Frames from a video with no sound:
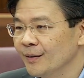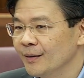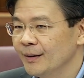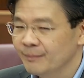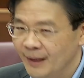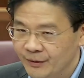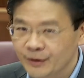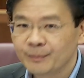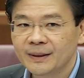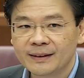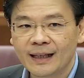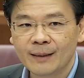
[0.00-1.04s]
in
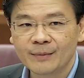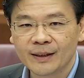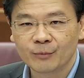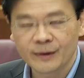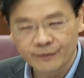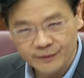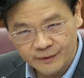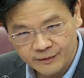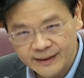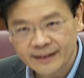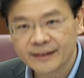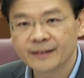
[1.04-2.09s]
multiple times, and we have
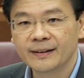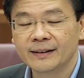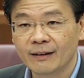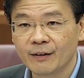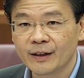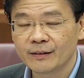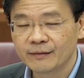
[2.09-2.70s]
reiterated our,